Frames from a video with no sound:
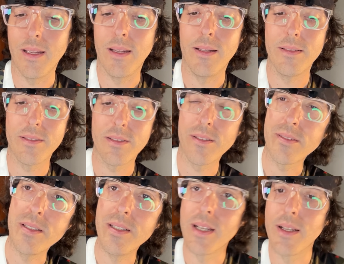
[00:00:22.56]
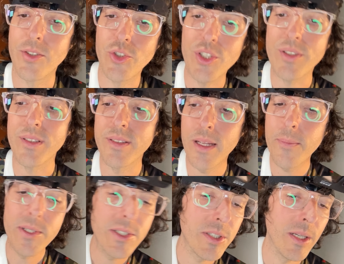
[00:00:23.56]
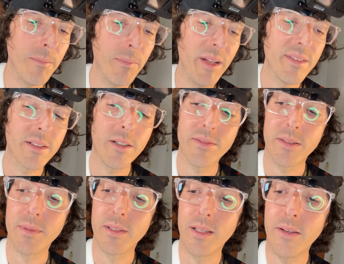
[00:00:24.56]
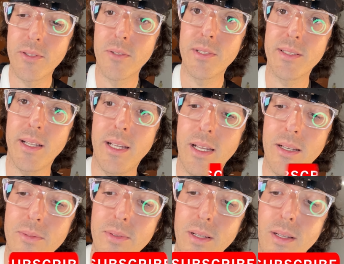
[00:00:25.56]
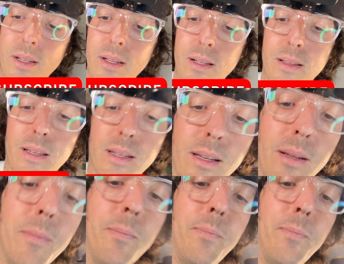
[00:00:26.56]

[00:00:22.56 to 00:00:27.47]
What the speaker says: a saucy kind of cheesy sandwich, and based off some of the leftovers I have, like